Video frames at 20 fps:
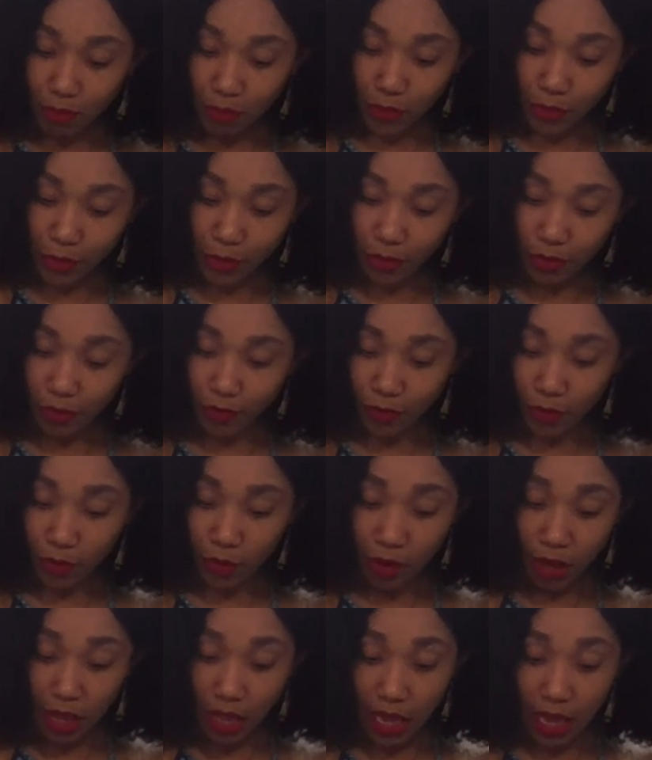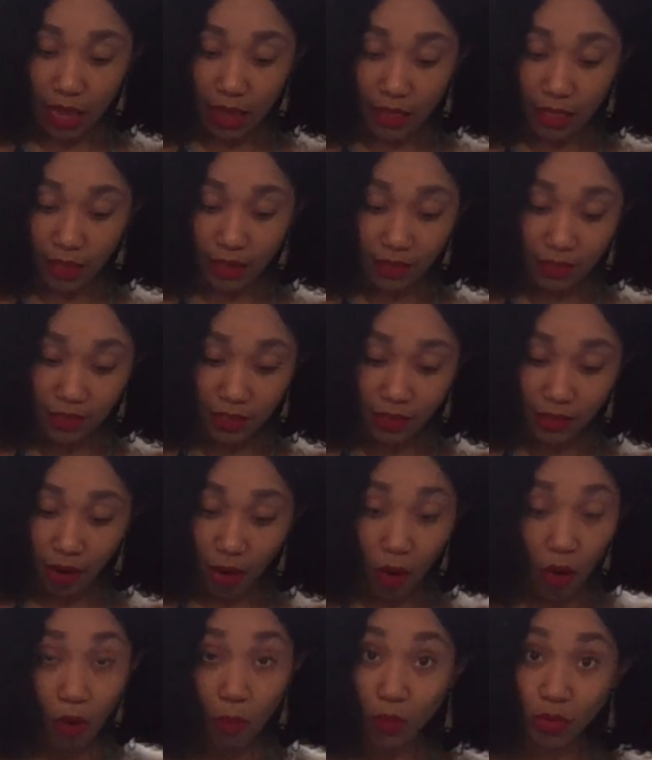Beautiful. And this is
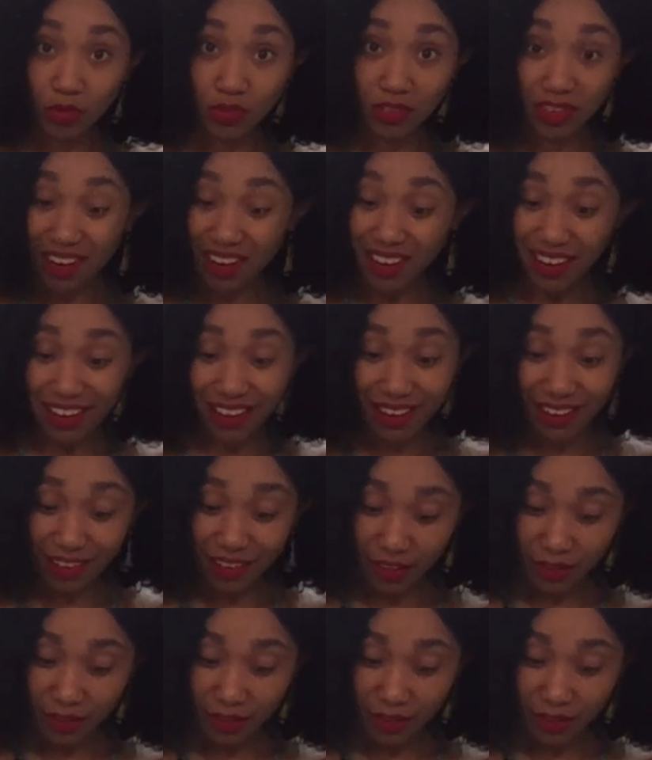almost done.